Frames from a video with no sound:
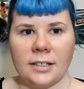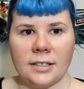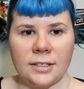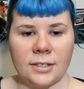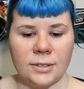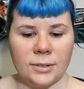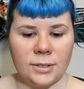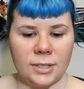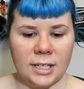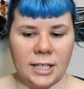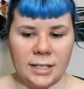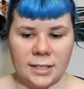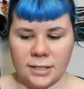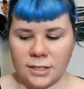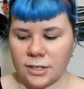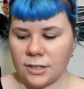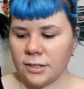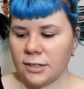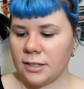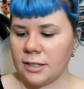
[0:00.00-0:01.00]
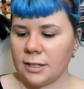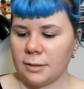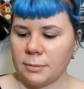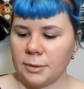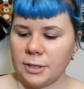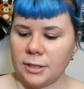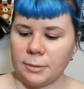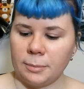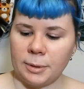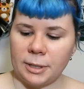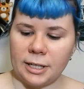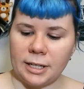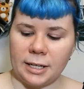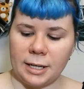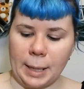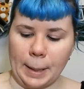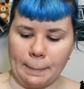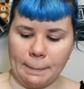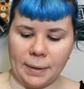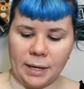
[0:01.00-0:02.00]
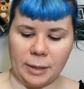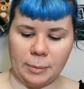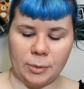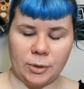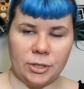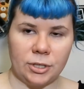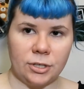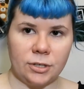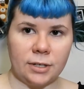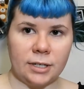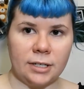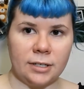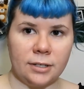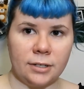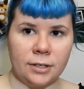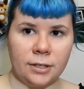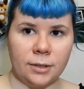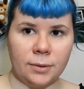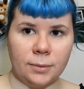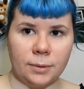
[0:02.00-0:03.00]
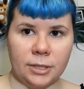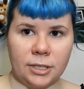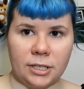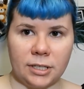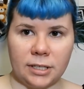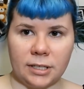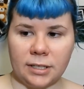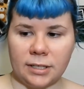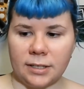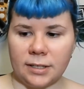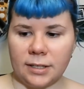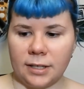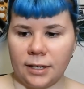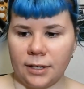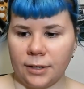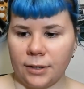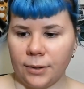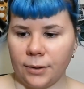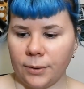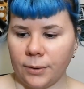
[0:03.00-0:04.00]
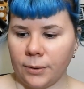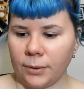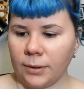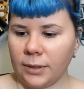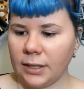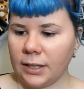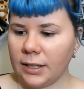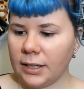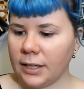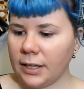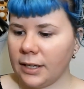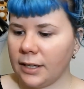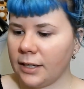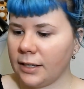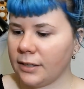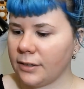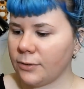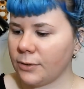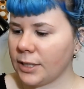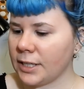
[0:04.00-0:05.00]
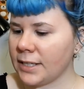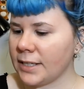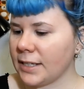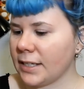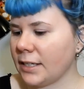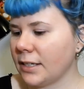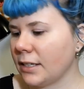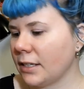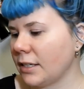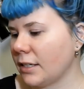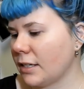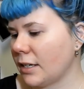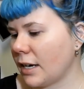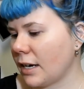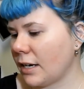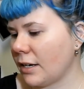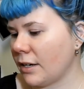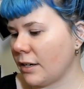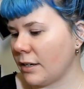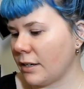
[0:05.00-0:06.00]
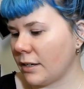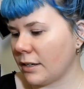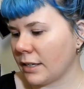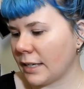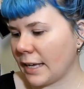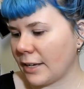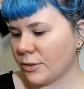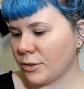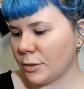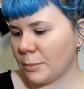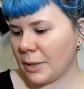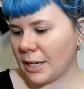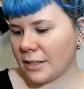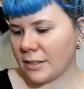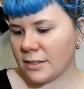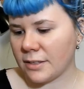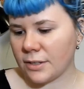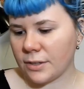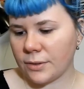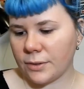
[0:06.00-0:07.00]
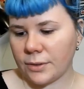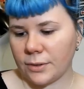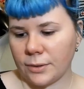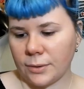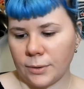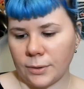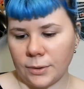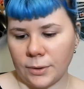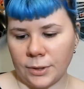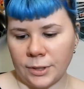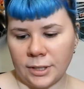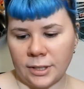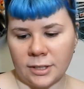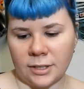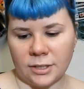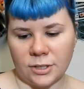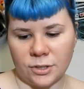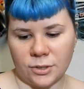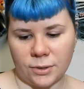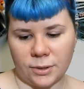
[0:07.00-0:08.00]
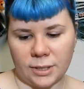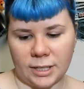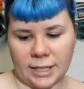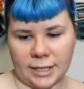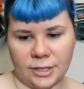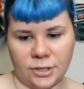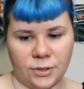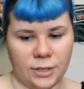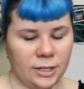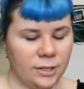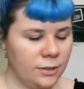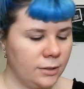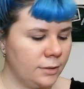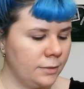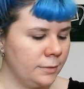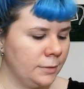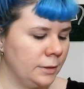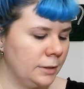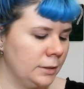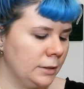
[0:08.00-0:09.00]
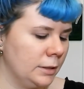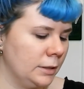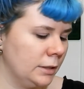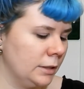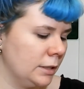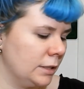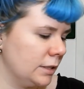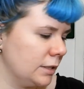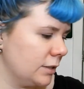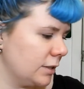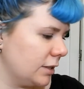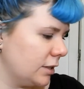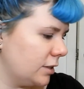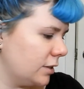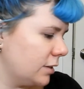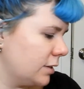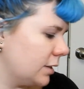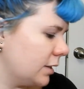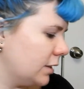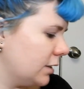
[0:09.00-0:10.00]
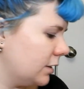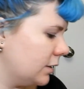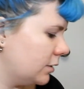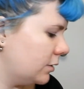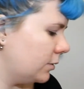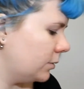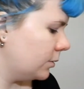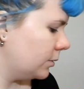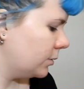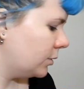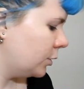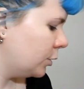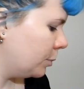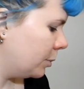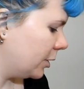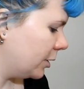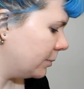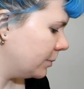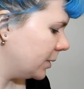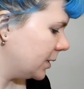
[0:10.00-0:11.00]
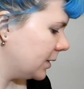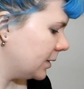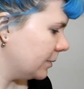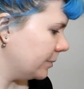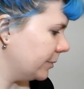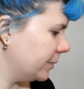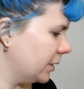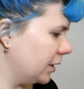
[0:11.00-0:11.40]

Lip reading: So to get started, I'm going to apply my moisturizer, which is the Ole Henriksen Counterbalance Oil Control Hydrator. So I just do 2 pumps,